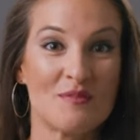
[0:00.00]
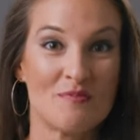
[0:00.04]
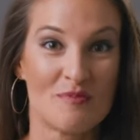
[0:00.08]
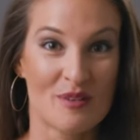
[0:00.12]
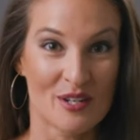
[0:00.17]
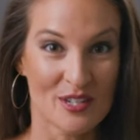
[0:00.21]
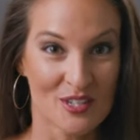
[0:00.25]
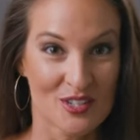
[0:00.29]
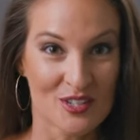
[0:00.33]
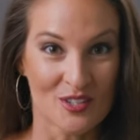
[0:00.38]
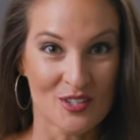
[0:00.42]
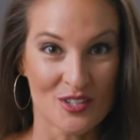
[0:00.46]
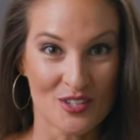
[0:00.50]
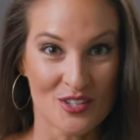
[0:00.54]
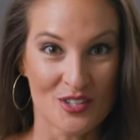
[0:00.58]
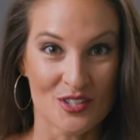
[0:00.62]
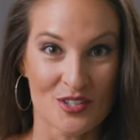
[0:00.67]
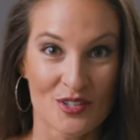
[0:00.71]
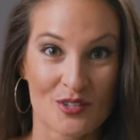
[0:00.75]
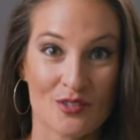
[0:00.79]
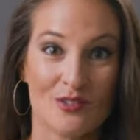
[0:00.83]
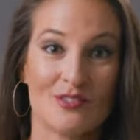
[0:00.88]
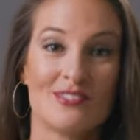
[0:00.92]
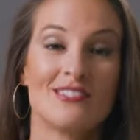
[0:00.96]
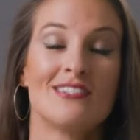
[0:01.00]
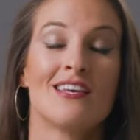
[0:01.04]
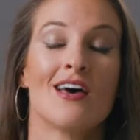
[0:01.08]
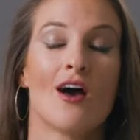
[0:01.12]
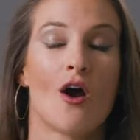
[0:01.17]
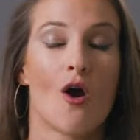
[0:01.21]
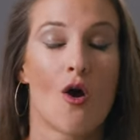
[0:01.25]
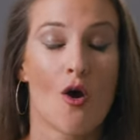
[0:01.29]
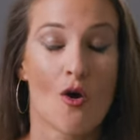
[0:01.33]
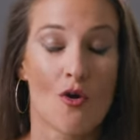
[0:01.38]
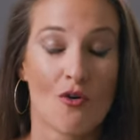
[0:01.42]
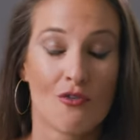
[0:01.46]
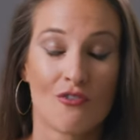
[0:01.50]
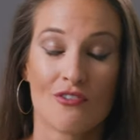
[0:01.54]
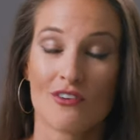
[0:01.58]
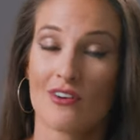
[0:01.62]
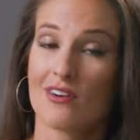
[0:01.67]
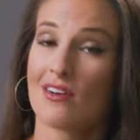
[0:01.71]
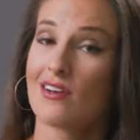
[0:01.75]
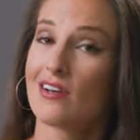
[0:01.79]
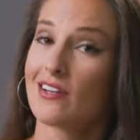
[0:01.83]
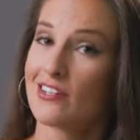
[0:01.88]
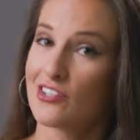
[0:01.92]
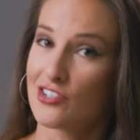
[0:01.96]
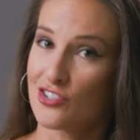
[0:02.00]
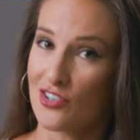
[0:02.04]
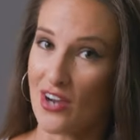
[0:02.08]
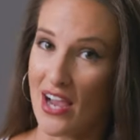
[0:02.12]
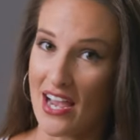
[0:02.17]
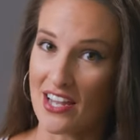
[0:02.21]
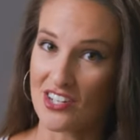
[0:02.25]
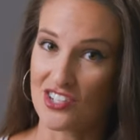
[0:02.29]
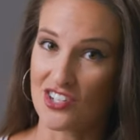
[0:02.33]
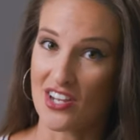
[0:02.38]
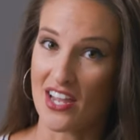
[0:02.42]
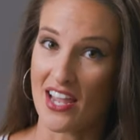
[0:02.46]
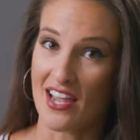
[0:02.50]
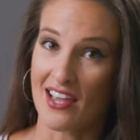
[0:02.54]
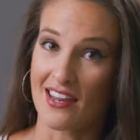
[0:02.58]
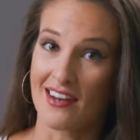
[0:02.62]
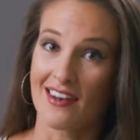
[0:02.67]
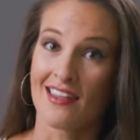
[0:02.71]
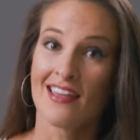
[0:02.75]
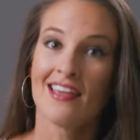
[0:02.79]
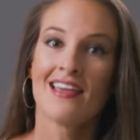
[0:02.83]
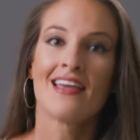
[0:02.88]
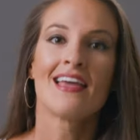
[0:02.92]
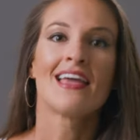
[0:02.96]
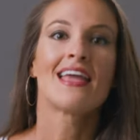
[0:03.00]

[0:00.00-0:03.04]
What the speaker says: to brush your shoes over a trash can.